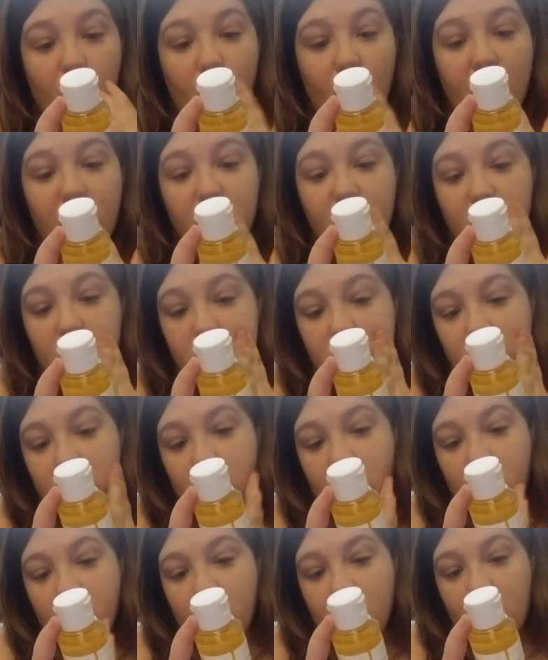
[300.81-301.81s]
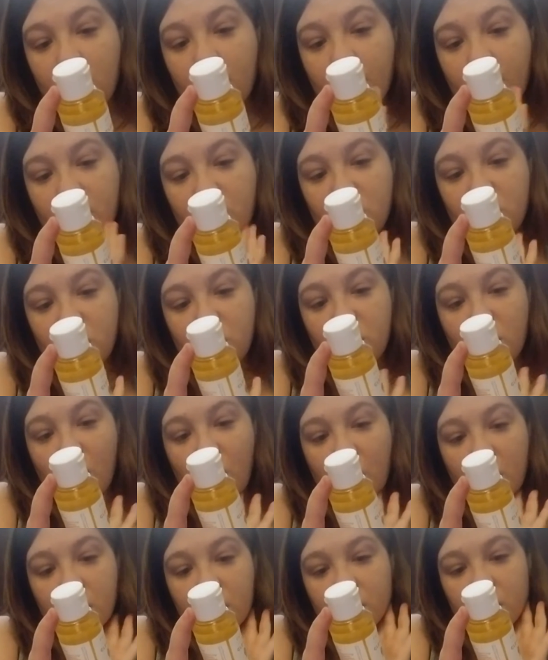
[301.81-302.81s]
wet your skin and
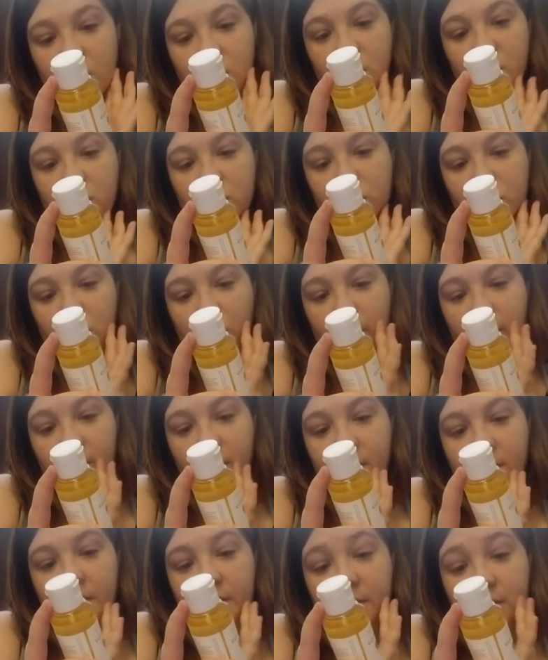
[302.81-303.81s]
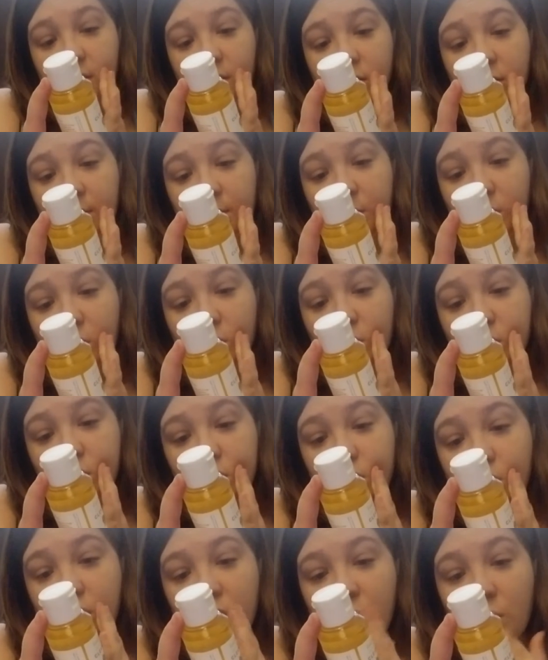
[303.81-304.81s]
massage it in a circular
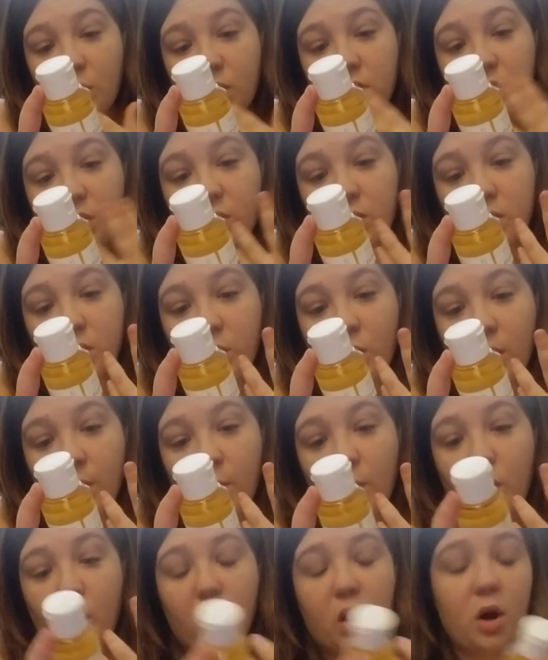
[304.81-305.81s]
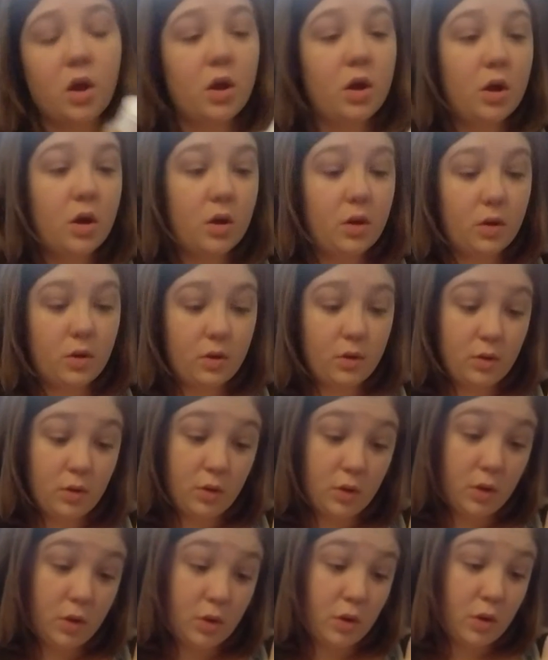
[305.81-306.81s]
motion and rinse it with warm water.
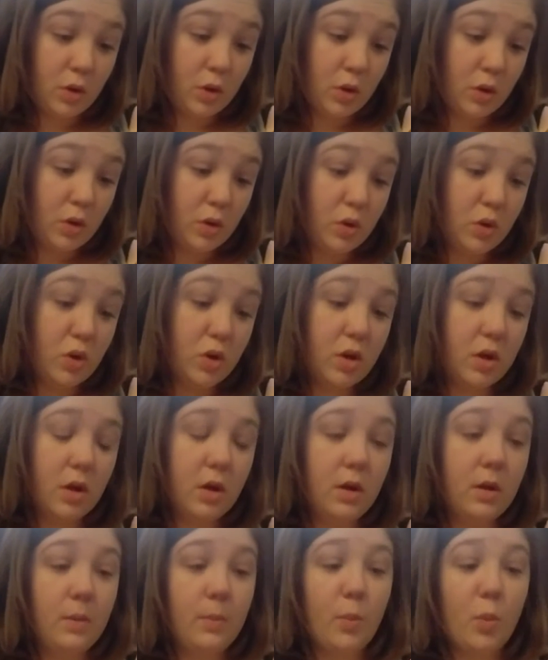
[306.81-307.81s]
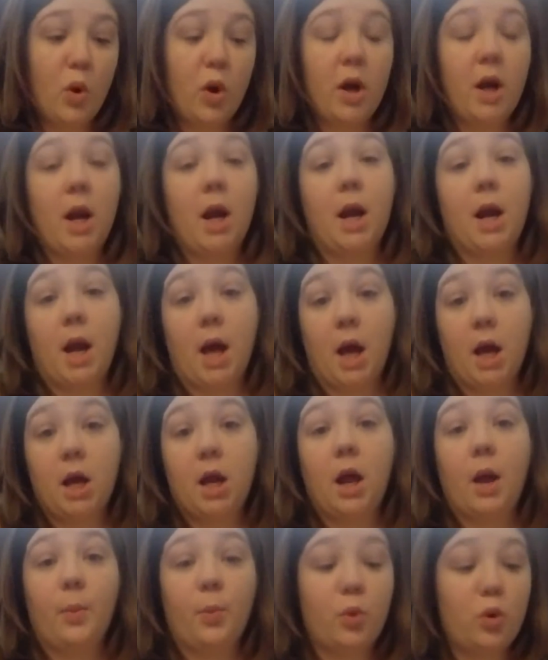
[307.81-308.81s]
Use it in the morning and night.
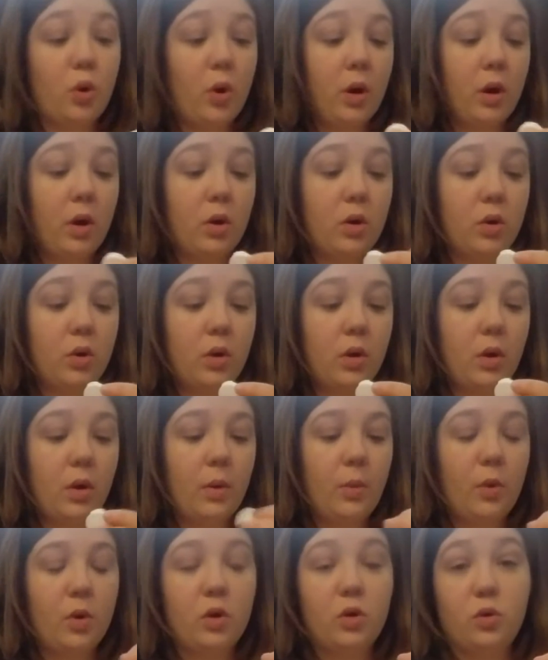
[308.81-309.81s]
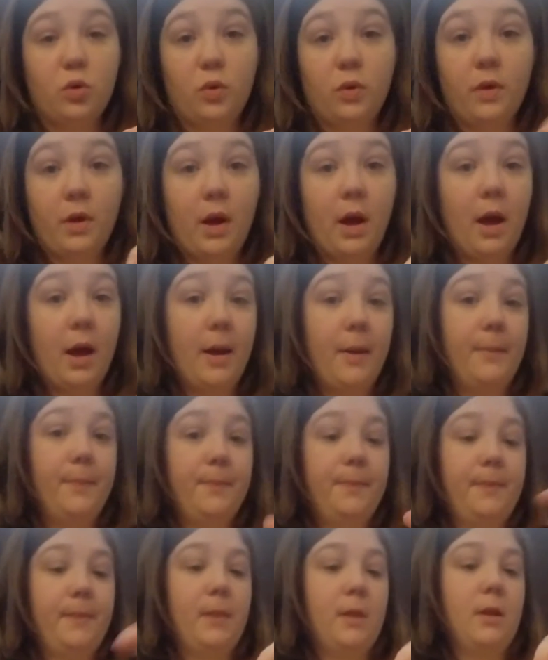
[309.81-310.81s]
I'm gonna do that.
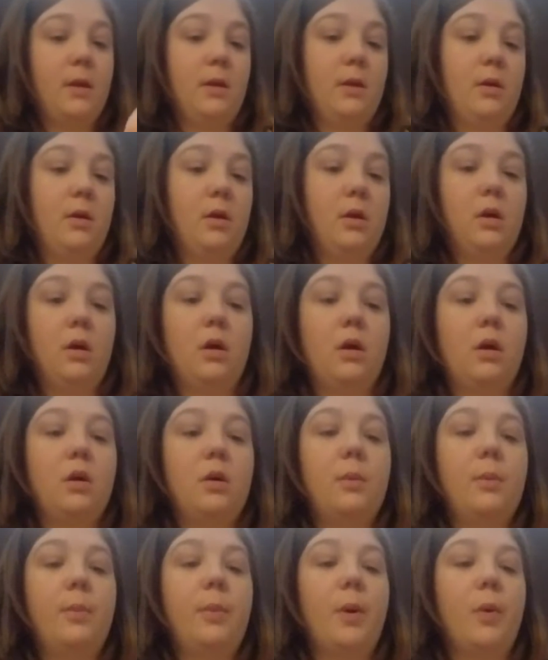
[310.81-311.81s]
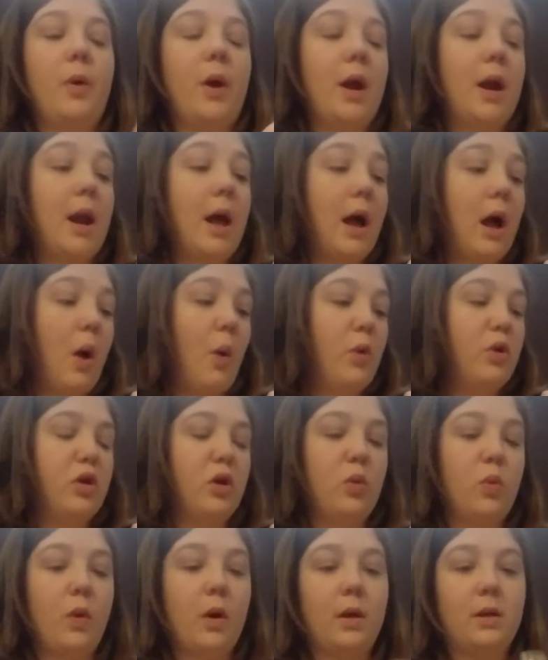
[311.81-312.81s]
But right now, I
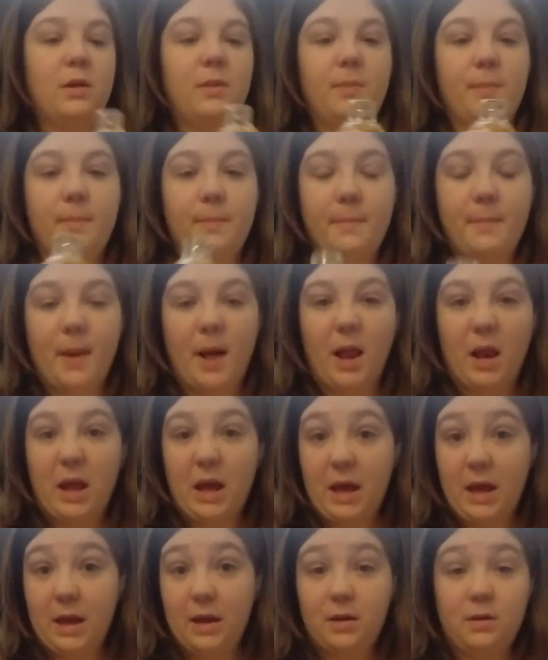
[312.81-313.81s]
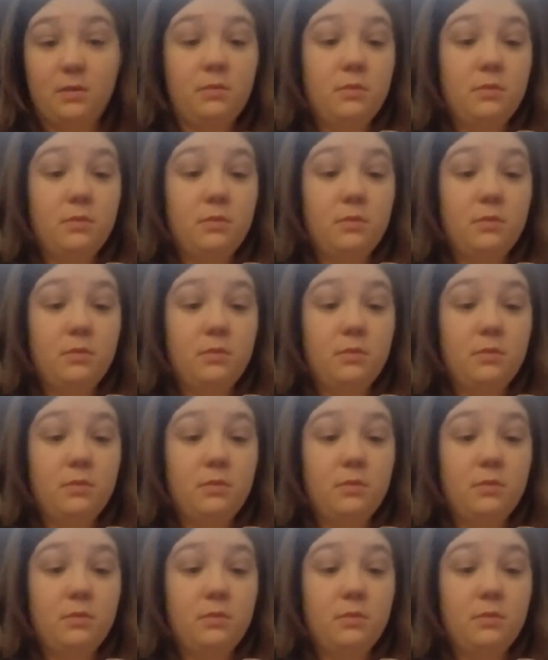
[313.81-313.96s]
just want to smell it.